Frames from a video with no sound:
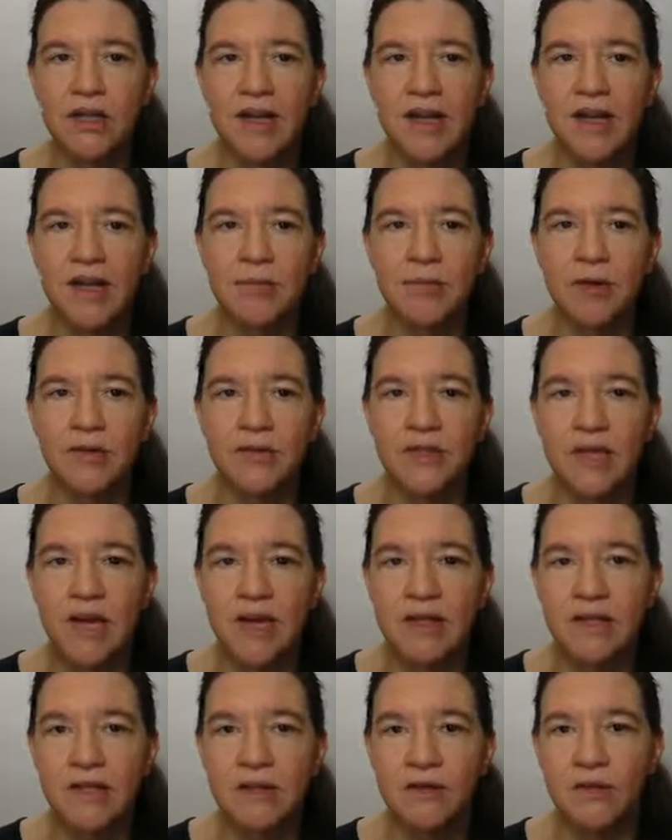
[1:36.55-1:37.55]
Academy of
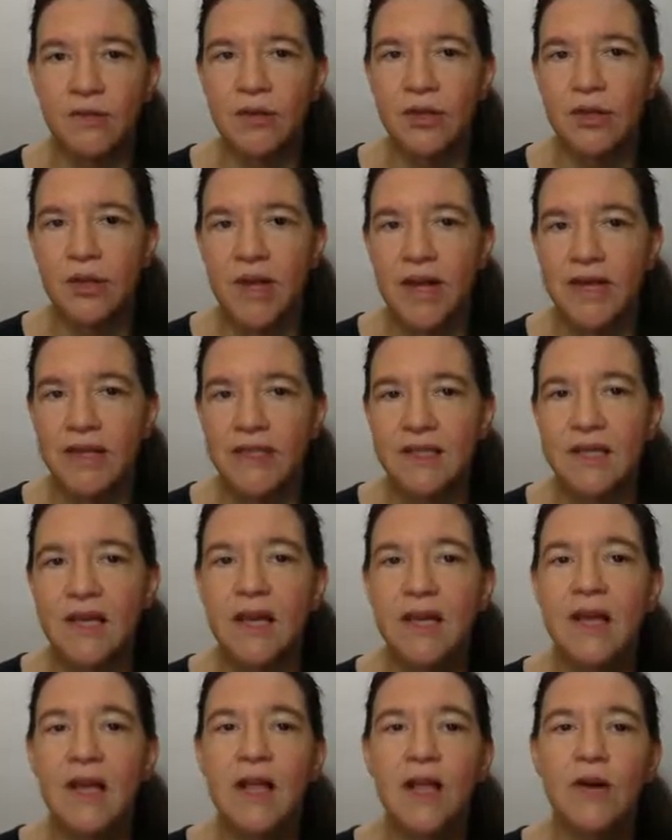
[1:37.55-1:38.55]
Sciences from the US,
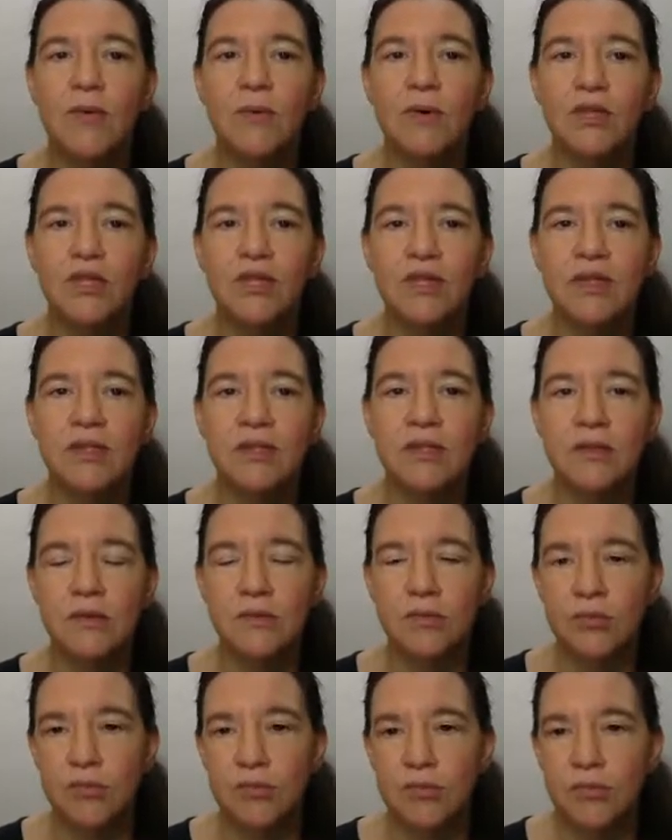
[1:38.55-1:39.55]
which is,